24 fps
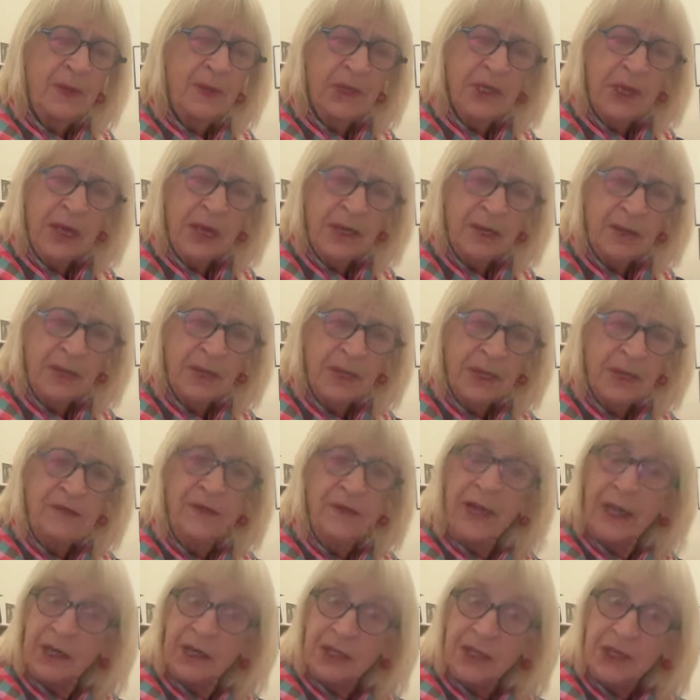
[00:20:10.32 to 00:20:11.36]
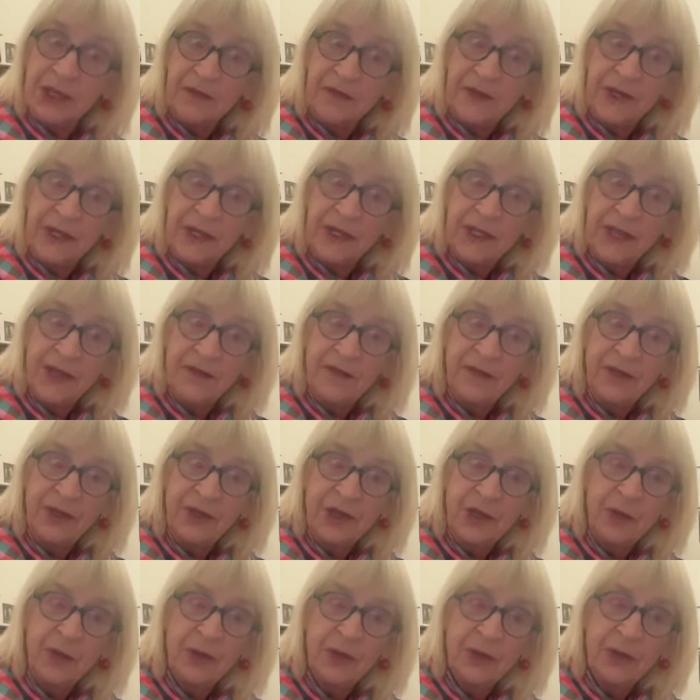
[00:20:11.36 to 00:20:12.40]
the Channel 7, HSV 7
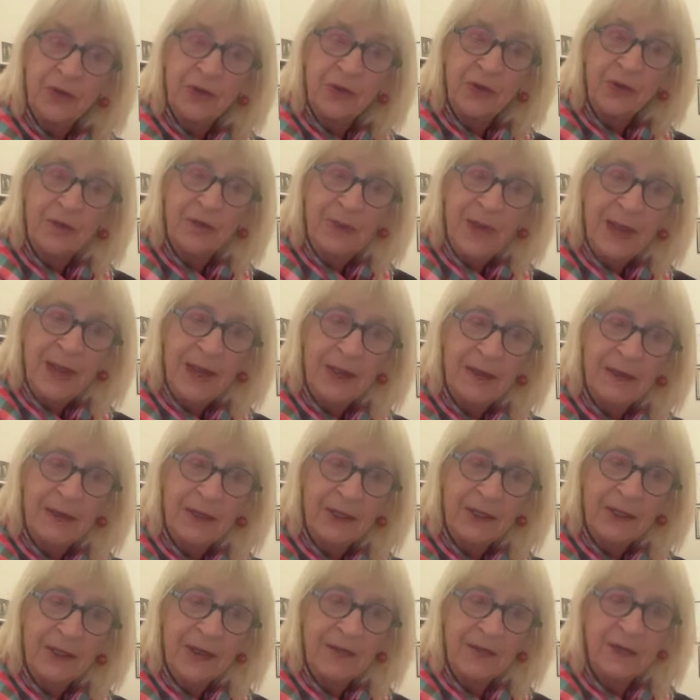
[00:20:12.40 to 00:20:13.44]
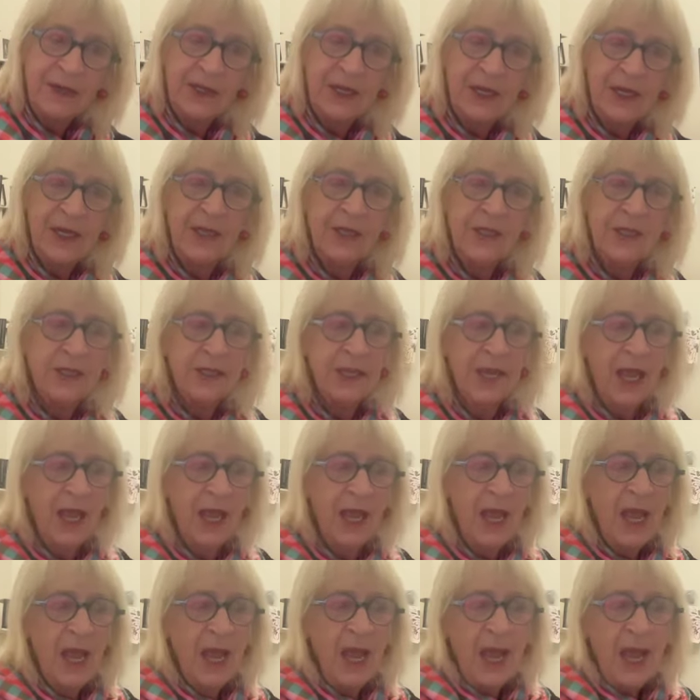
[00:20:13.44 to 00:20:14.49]
newsroom back in the 70s.
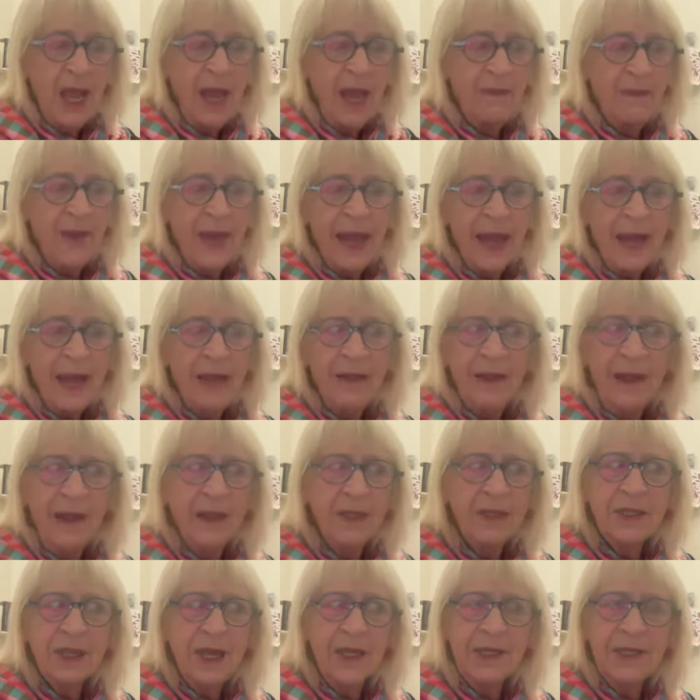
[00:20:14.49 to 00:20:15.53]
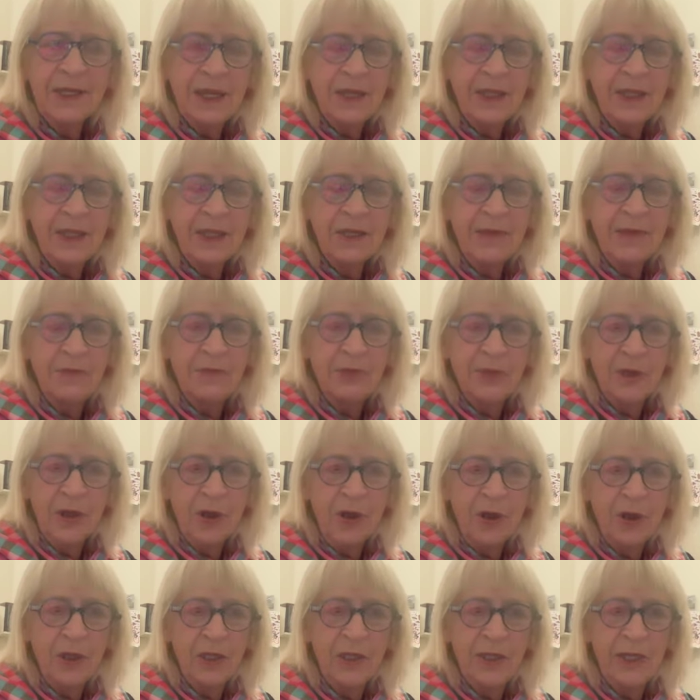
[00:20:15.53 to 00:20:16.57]
And back in those days, they didn't put
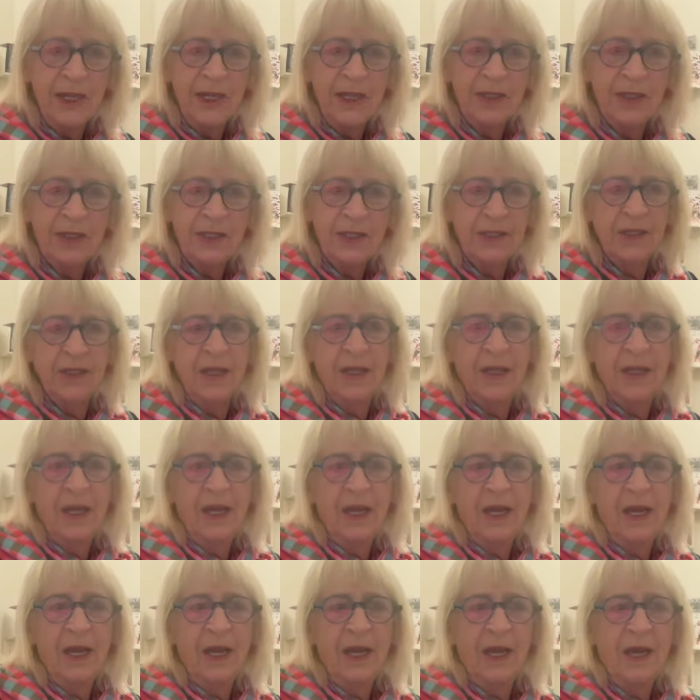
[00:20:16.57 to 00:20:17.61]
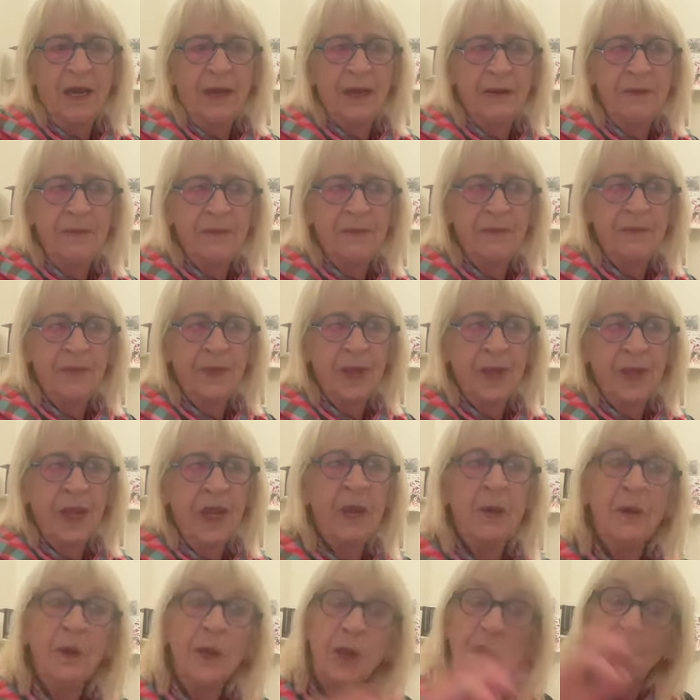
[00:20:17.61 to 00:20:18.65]
on cadets.
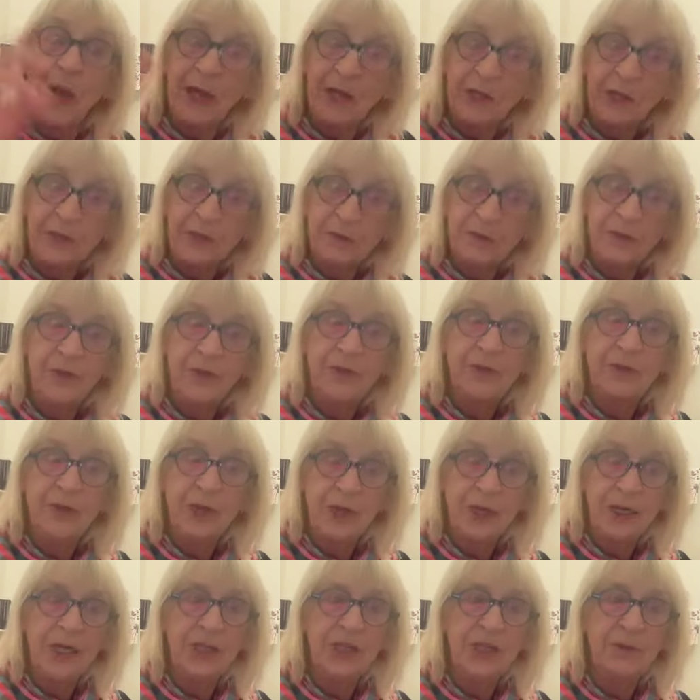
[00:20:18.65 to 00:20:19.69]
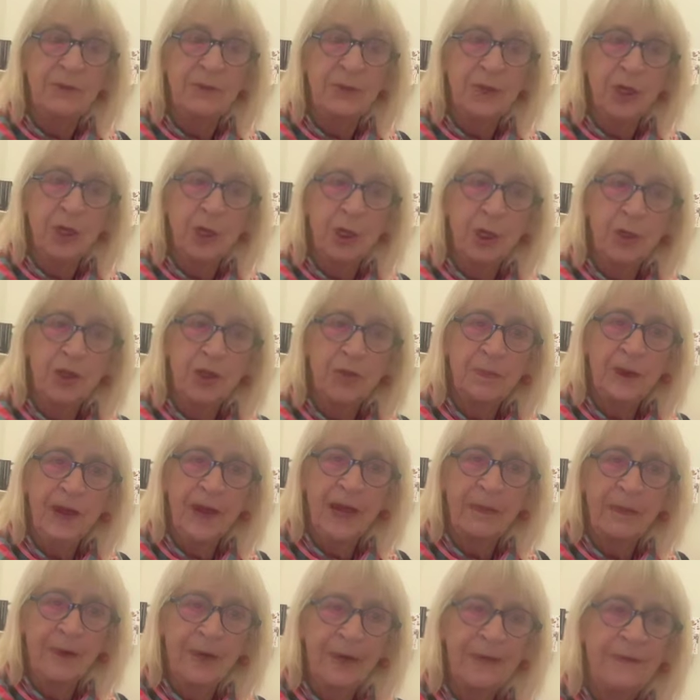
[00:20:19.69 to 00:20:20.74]
You had to do your cadetship in a
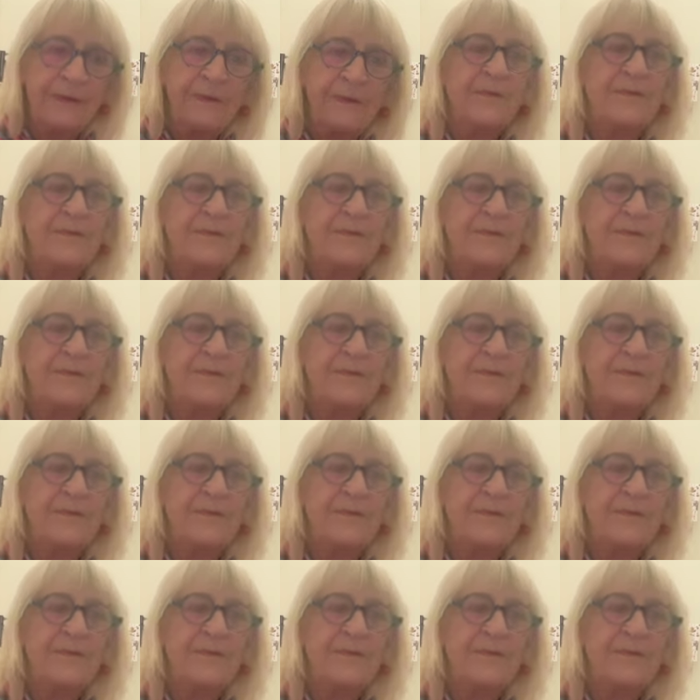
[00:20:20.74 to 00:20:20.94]
newspaper